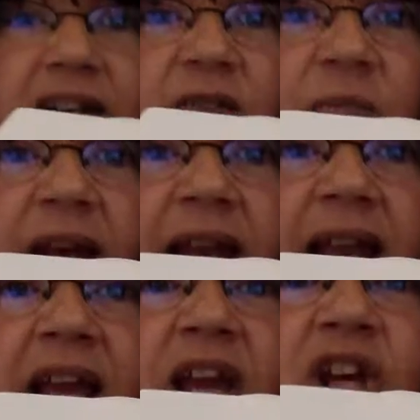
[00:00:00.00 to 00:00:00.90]
Center, but
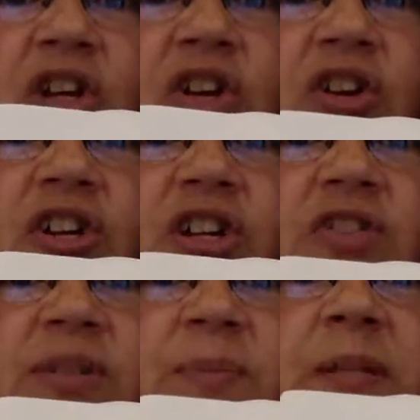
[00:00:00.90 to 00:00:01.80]
you're going to
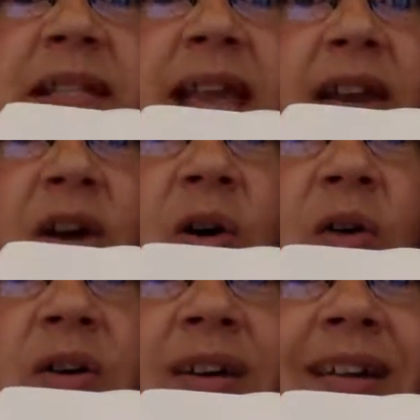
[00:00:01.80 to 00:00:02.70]
use a
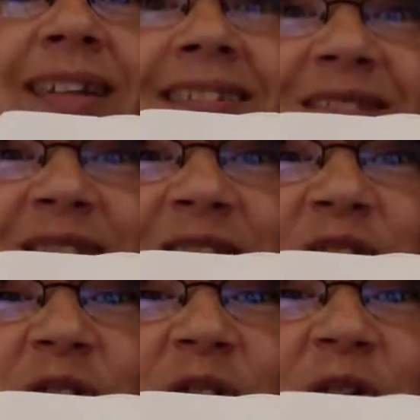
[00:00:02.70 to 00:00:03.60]
potato to
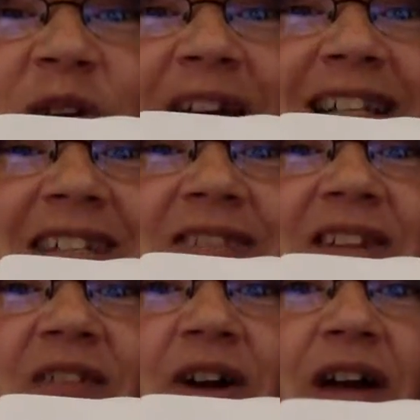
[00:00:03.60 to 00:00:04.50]
show the creativity
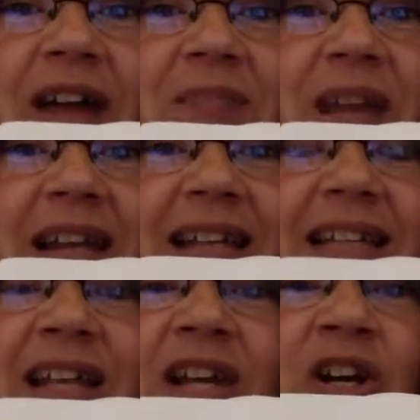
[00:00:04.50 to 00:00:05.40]
of how God made us.
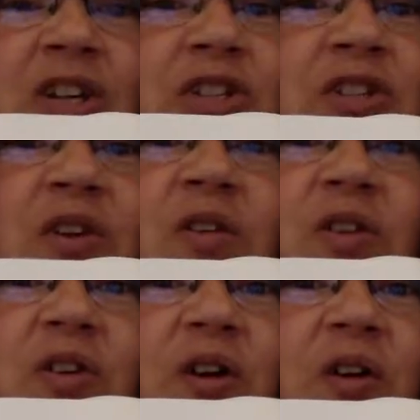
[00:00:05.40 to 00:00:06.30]
So,
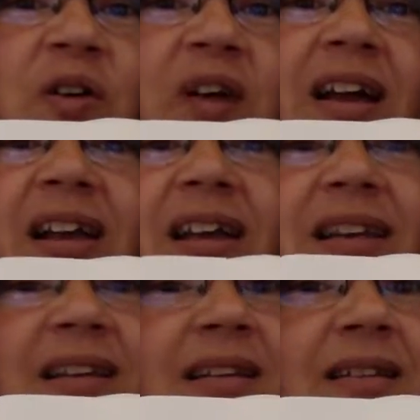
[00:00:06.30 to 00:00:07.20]

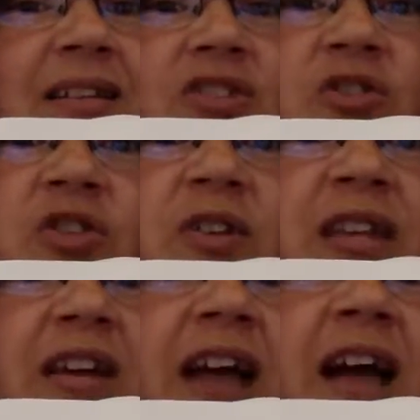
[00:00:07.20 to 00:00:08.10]
it shows you're
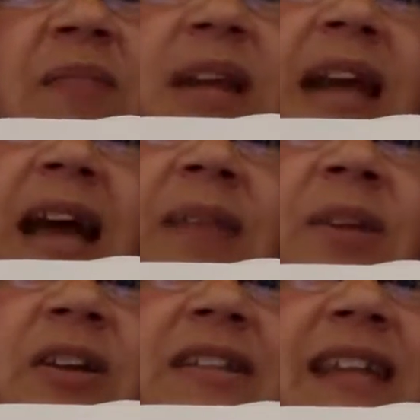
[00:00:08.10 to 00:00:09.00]
there. God made Adam
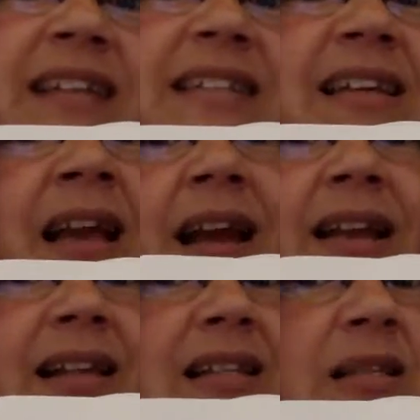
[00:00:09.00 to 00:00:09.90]
out of dust, and kind of
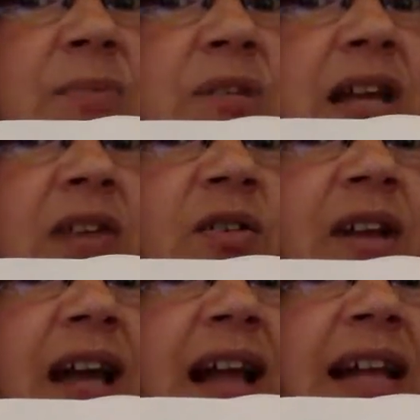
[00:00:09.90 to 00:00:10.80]
like this potato,
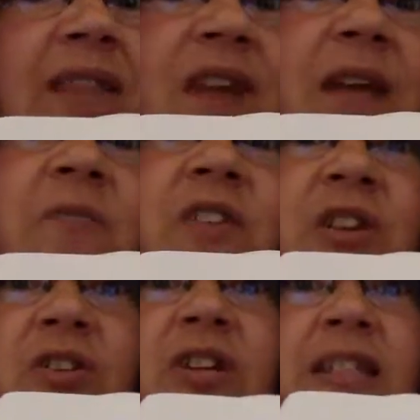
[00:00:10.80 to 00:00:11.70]
and God gave Adam feet.
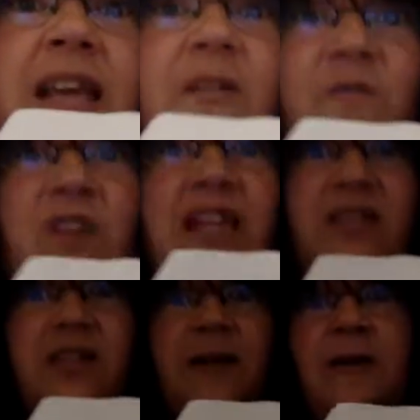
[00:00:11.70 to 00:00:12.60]
You're going to take
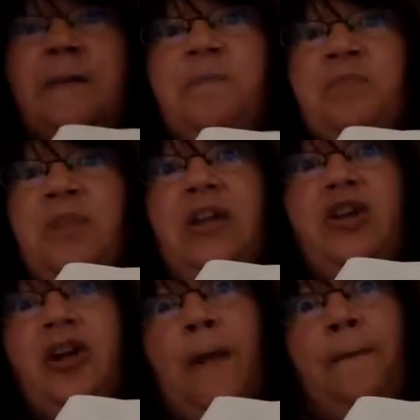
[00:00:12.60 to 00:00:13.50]
feet and
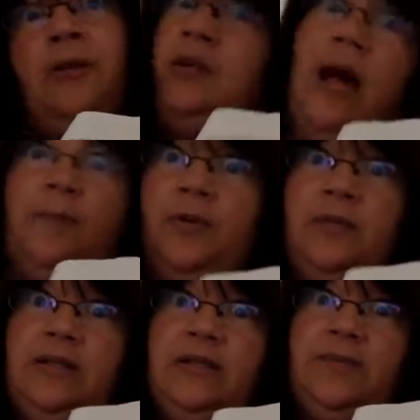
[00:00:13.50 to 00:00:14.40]
you're going to plop them
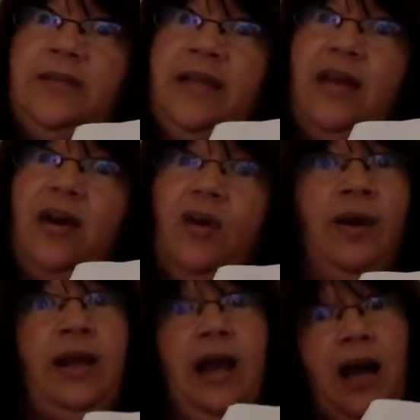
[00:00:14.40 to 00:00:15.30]
into the potato, and